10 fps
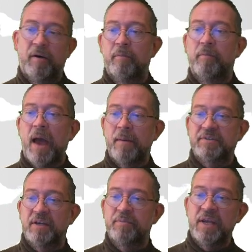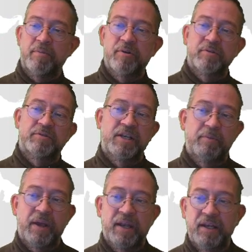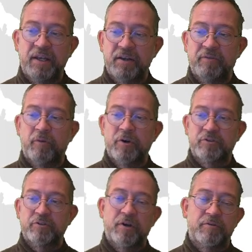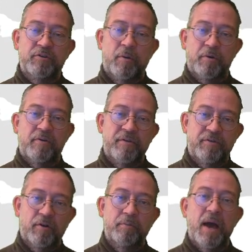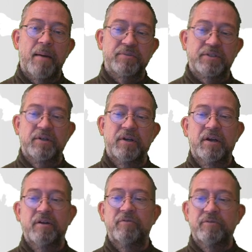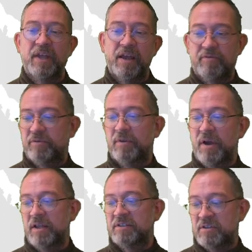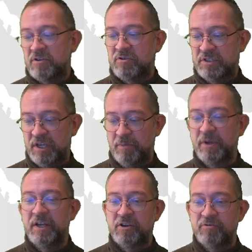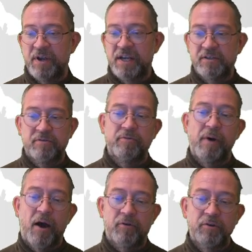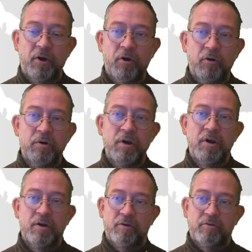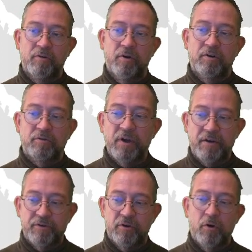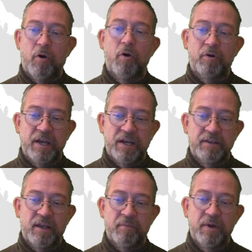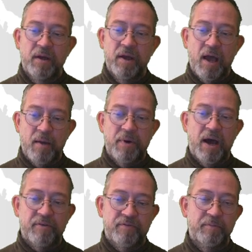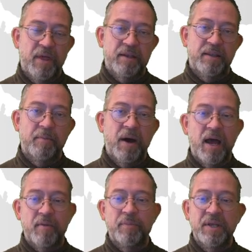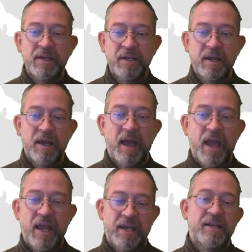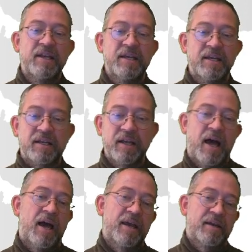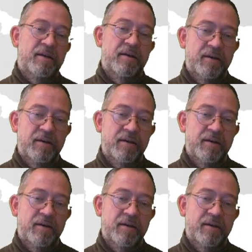maps that people see many versions of topographical maps they are typically created without no graphical order in them apart from that there might be a neat line